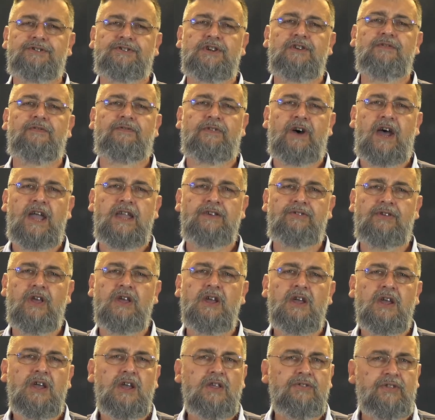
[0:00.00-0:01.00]
in faith,
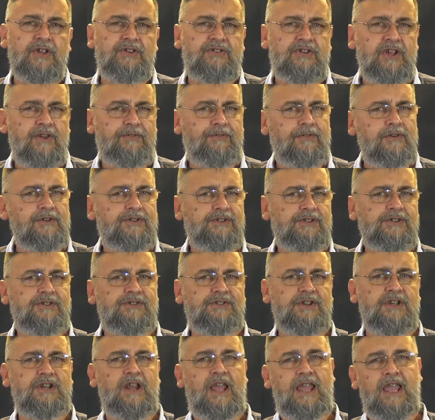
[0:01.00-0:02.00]
the differences
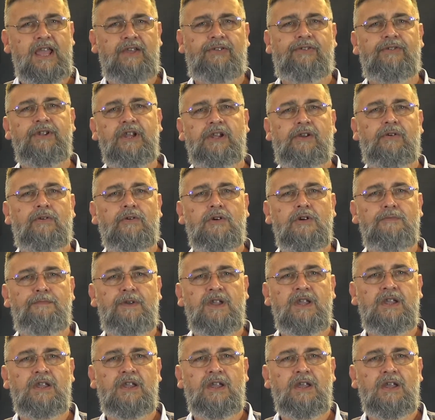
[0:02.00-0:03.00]
in ethnic
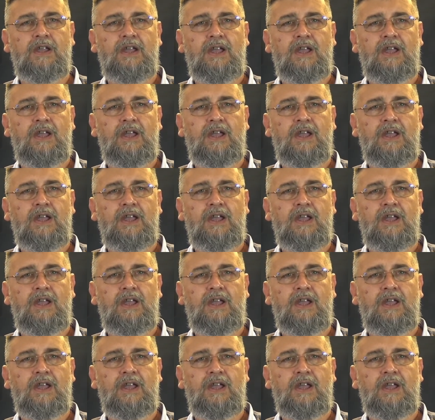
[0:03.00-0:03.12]
grouping,